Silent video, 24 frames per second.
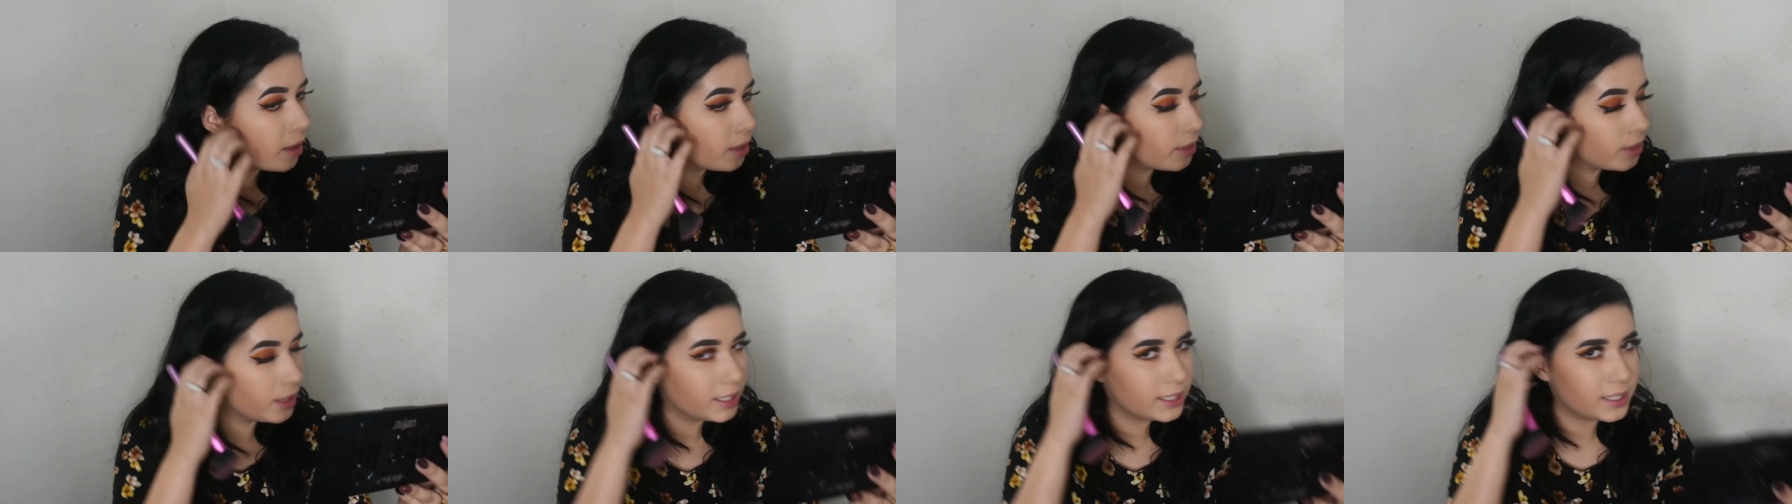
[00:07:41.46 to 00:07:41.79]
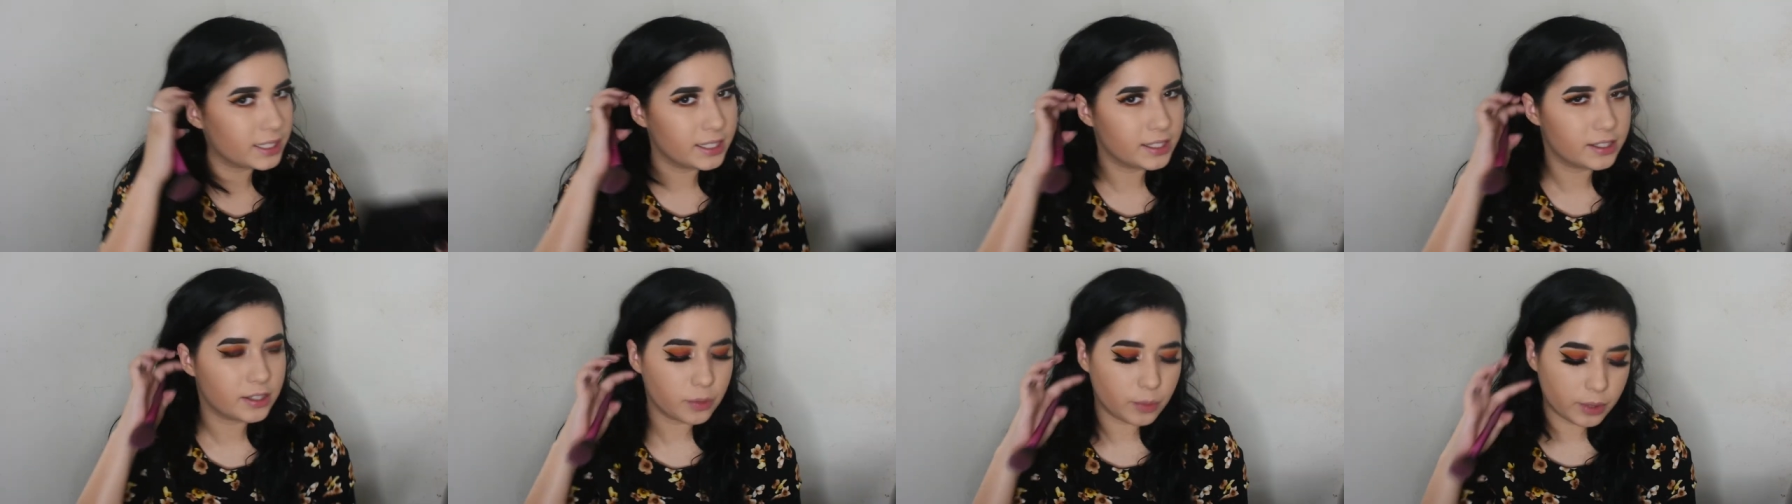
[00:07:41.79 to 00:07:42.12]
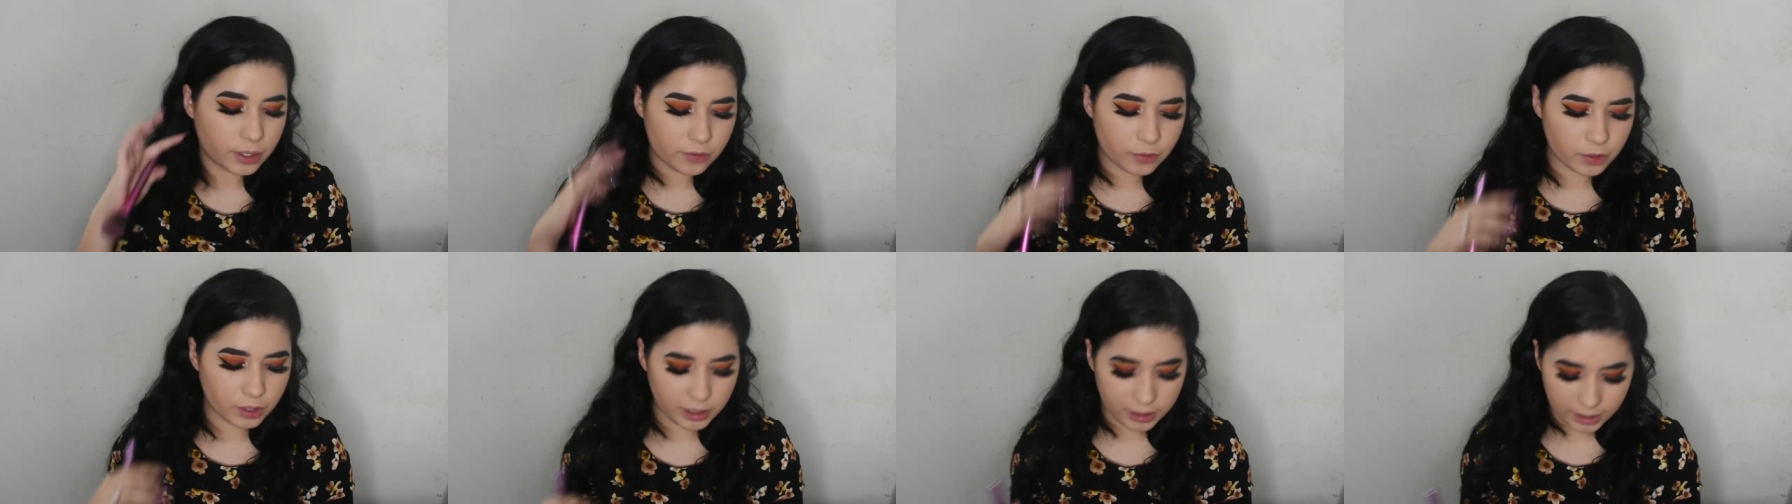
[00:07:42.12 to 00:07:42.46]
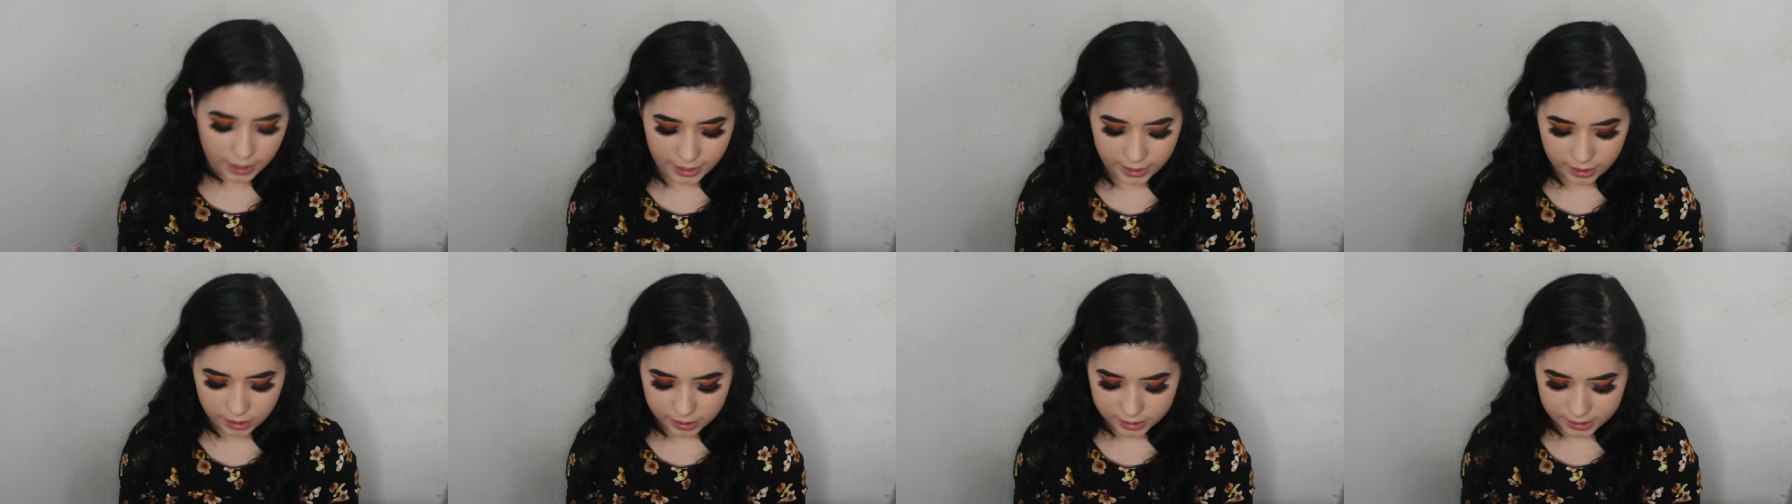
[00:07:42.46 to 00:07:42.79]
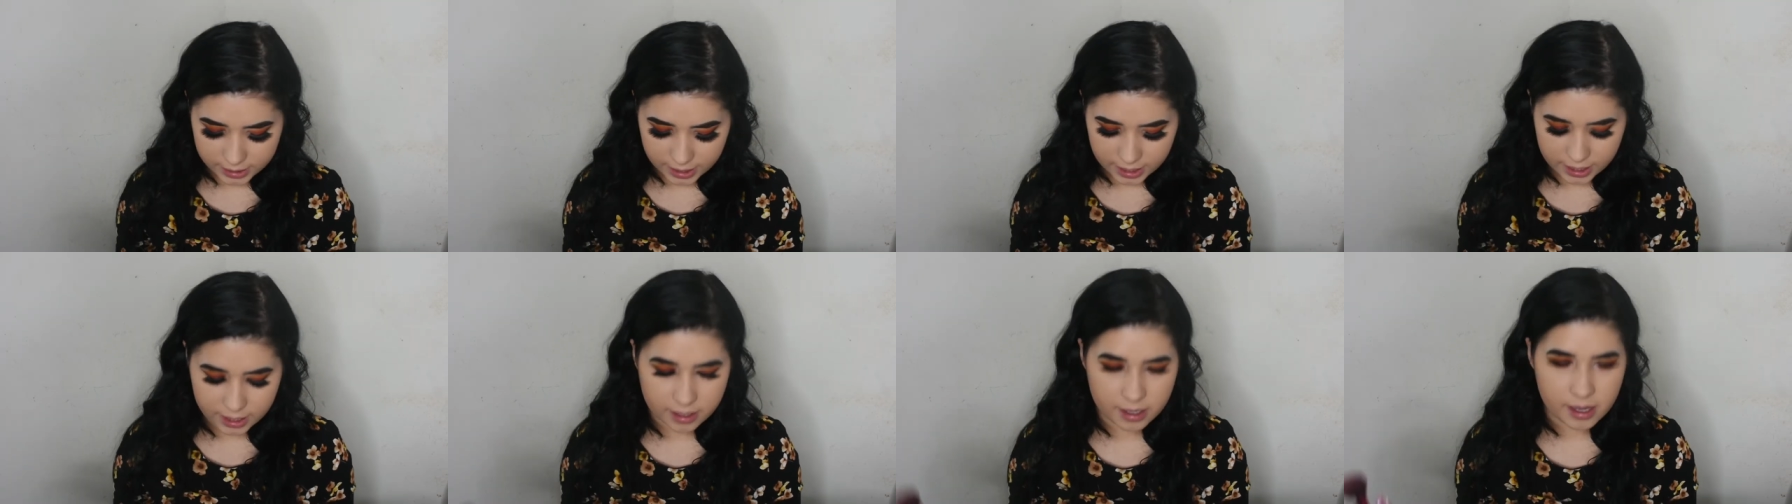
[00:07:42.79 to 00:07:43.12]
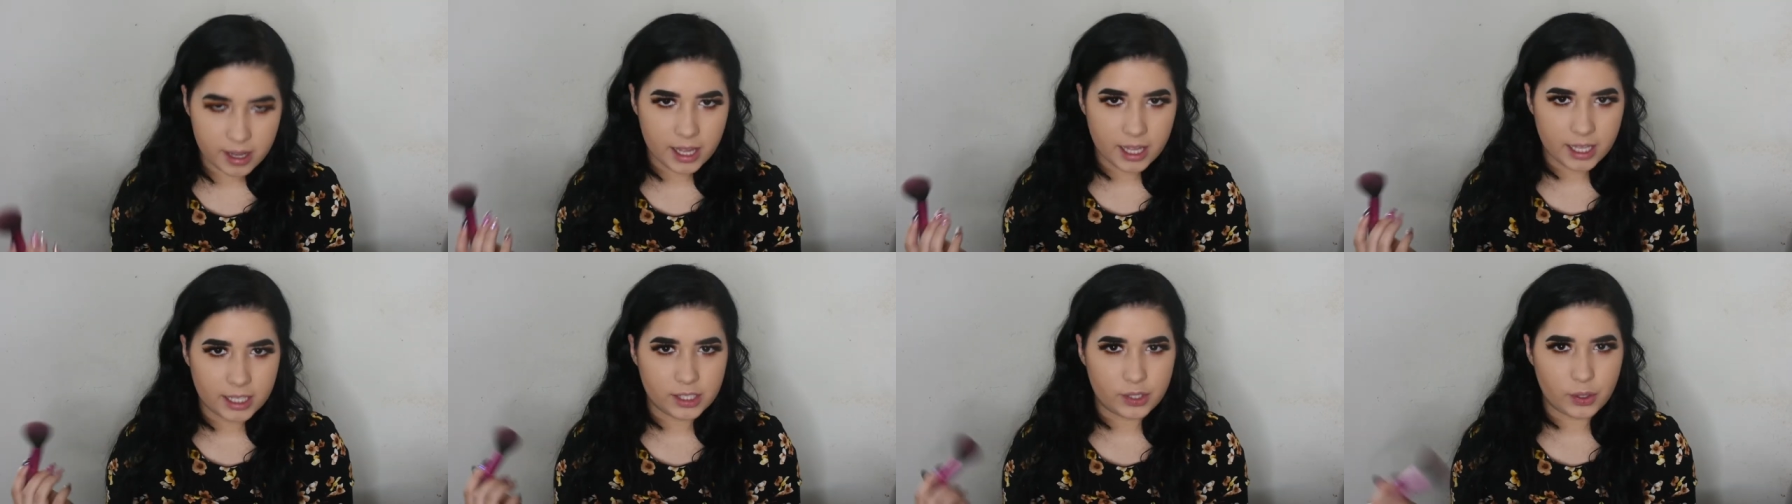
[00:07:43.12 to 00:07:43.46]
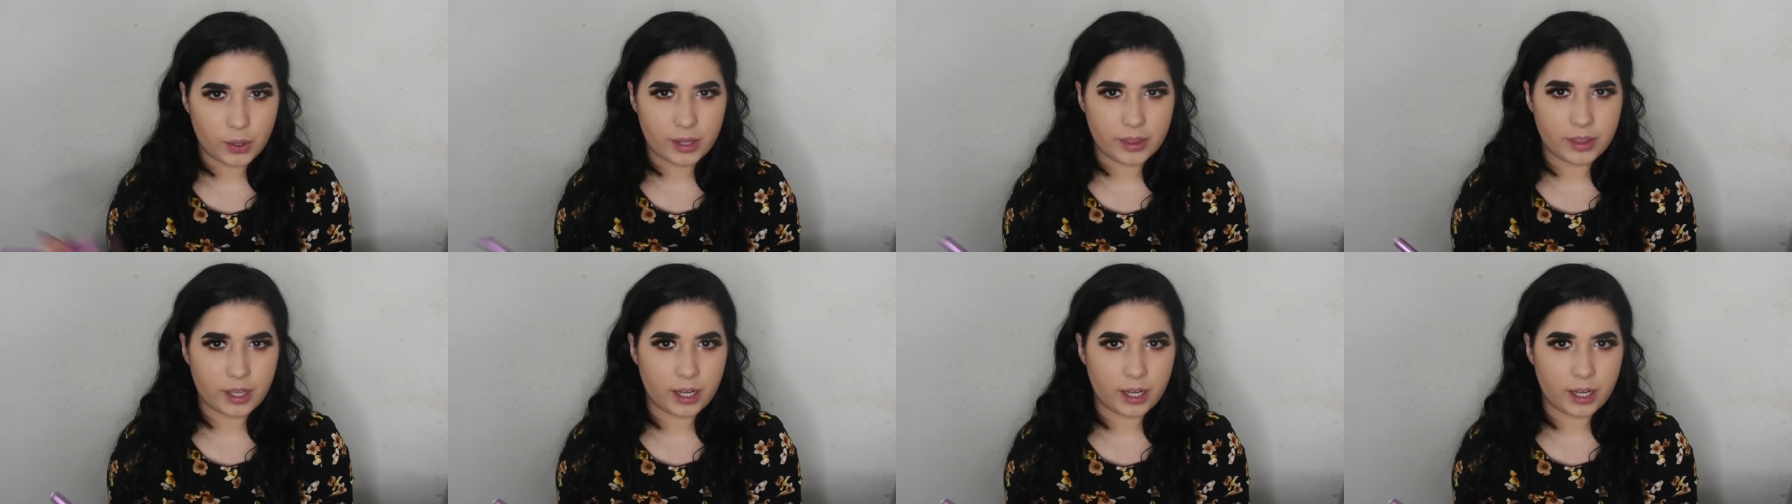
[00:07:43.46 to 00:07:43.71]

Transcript: this is the one for lighter skin, so I